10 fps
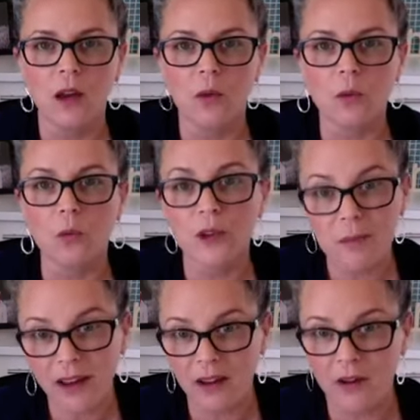
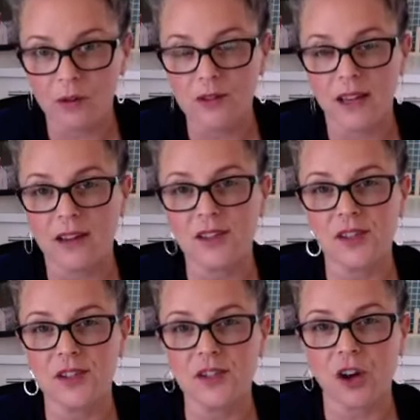rebound and
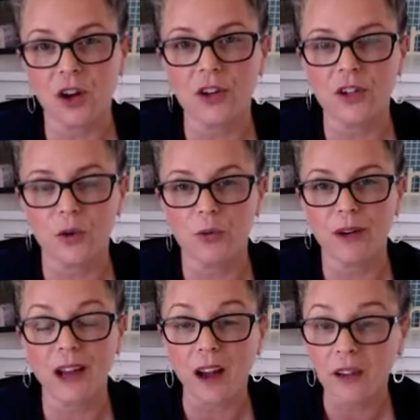start your
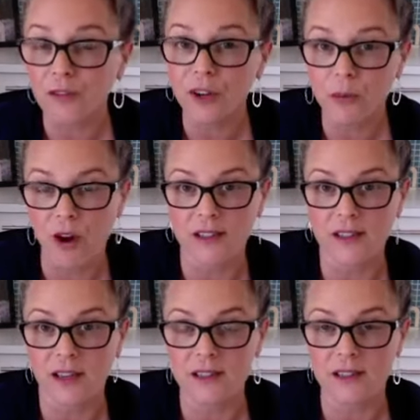recovery
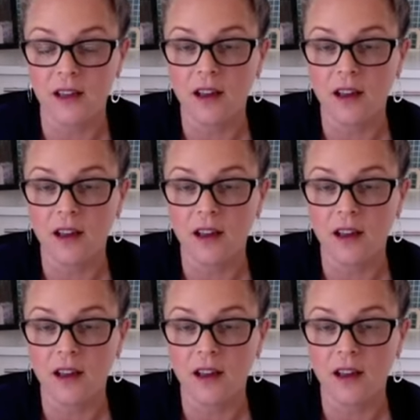process